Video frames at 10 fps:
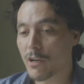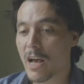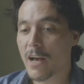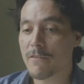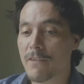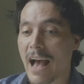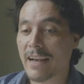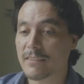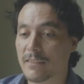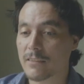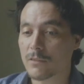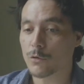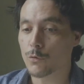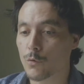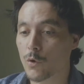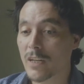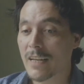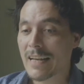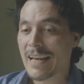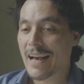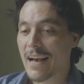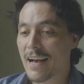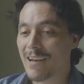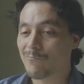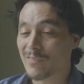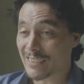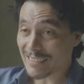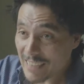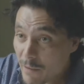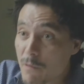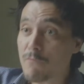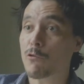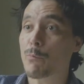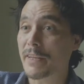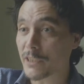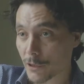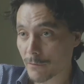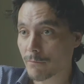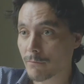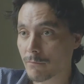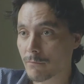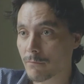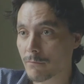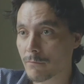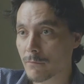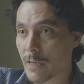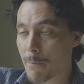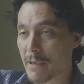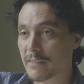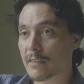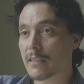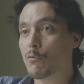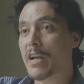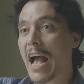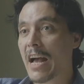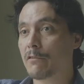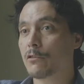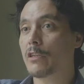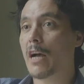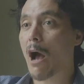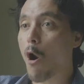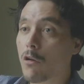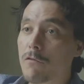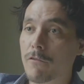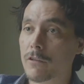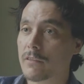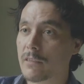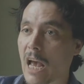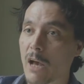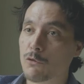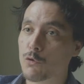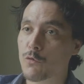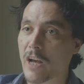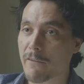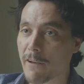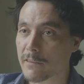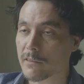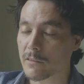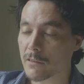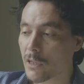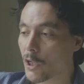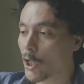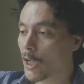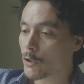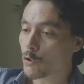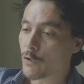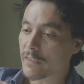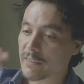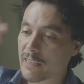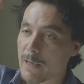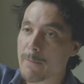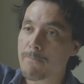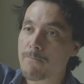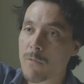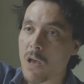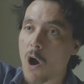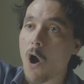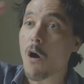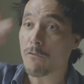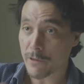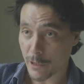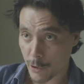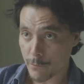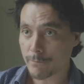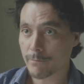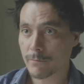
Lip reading: to have access to the same information. Basically, all of us have to have access to the same offer queue.